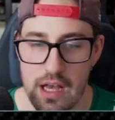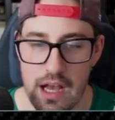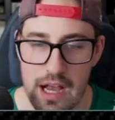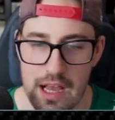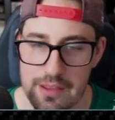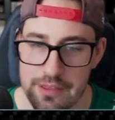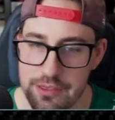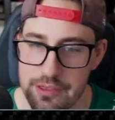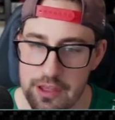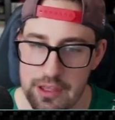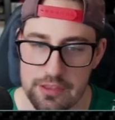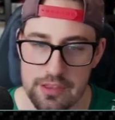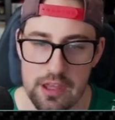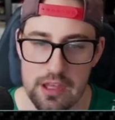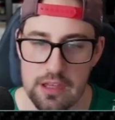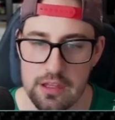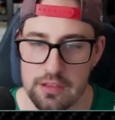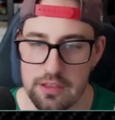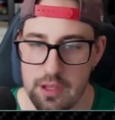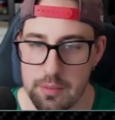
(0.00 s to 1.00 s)
I think
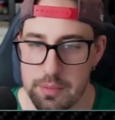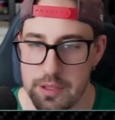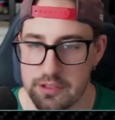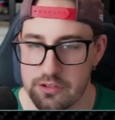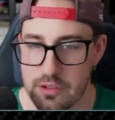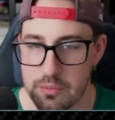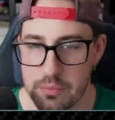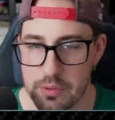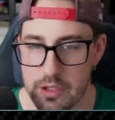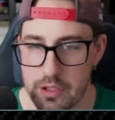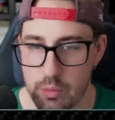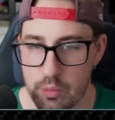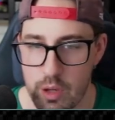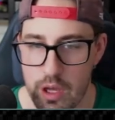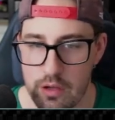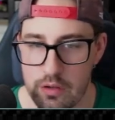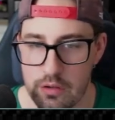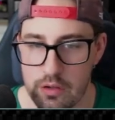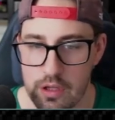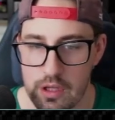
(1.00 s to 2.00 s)
they picked them pretty
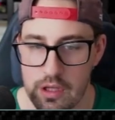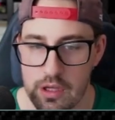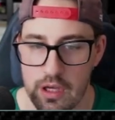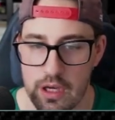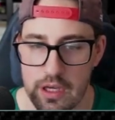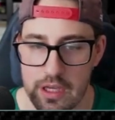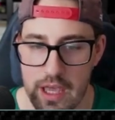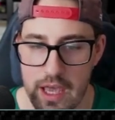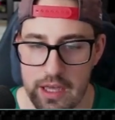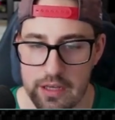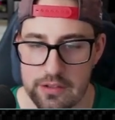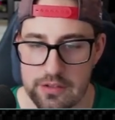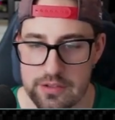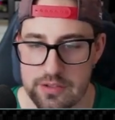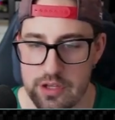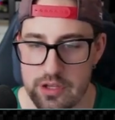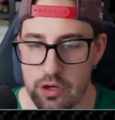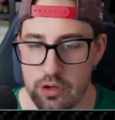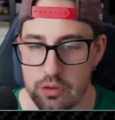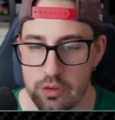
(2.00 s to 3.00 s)
well again.
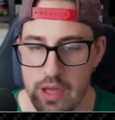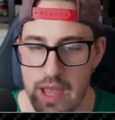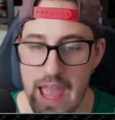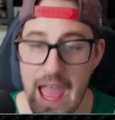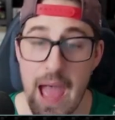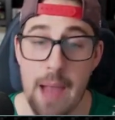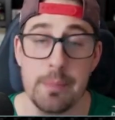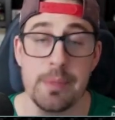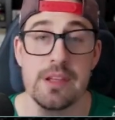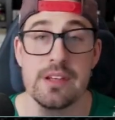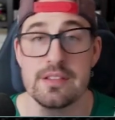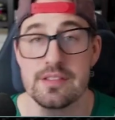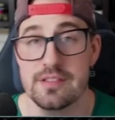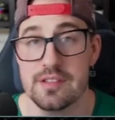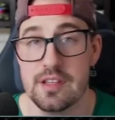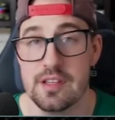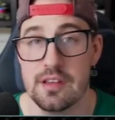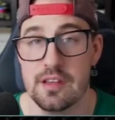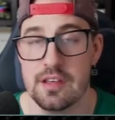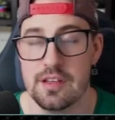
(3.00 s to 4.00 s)
So happy to
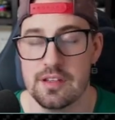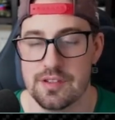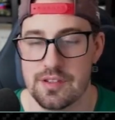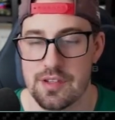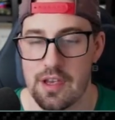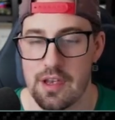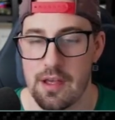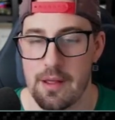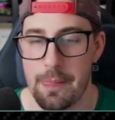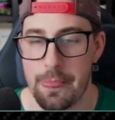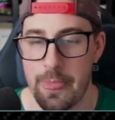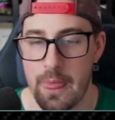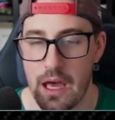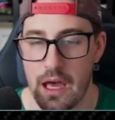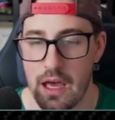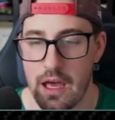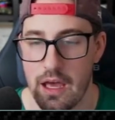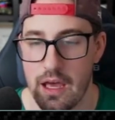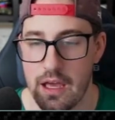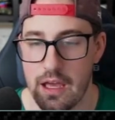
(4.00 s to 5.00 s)
see this
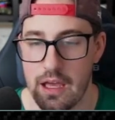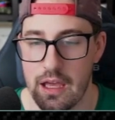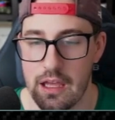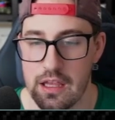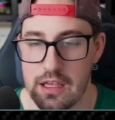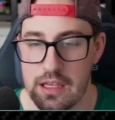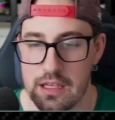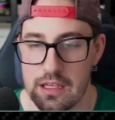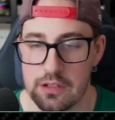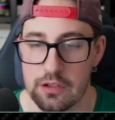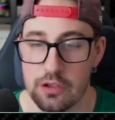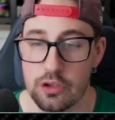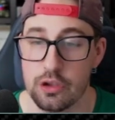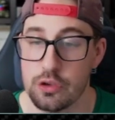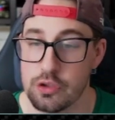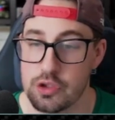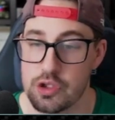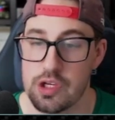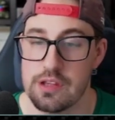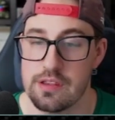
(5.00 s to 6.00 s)

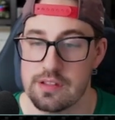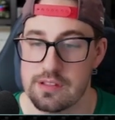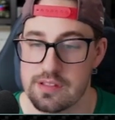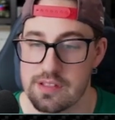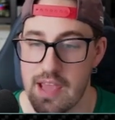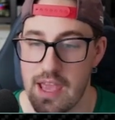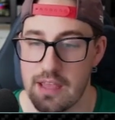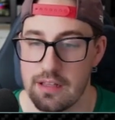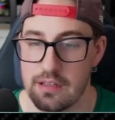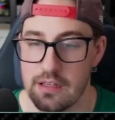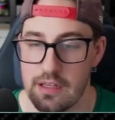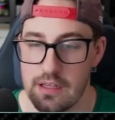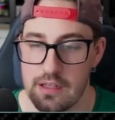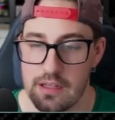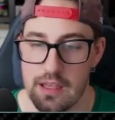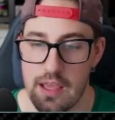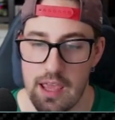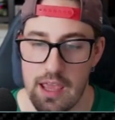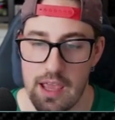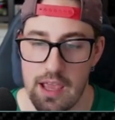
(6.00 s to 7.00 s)
inclusion in the set,
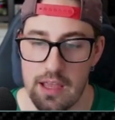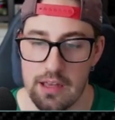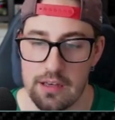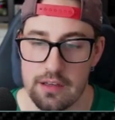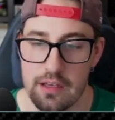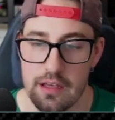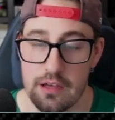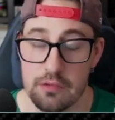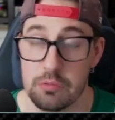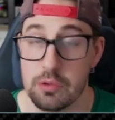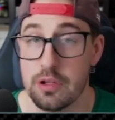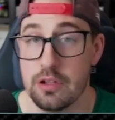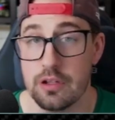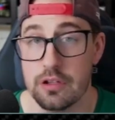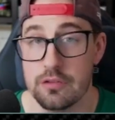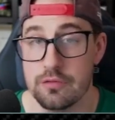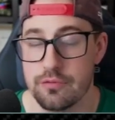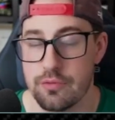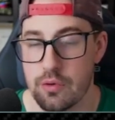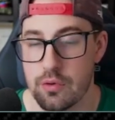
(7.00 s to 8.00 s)
and really
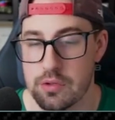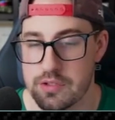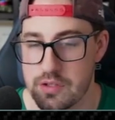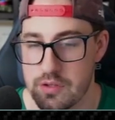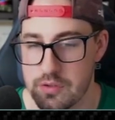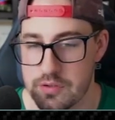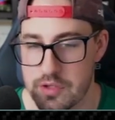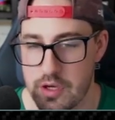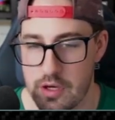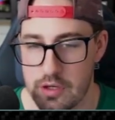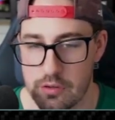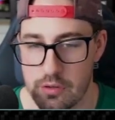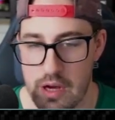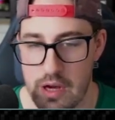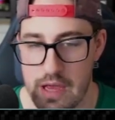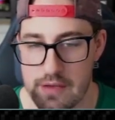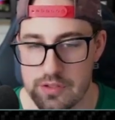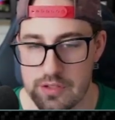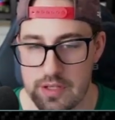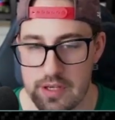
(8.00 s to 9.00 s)
looking forward to those
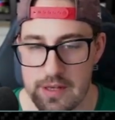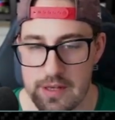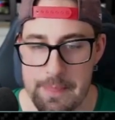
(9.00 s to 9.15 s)
autographs.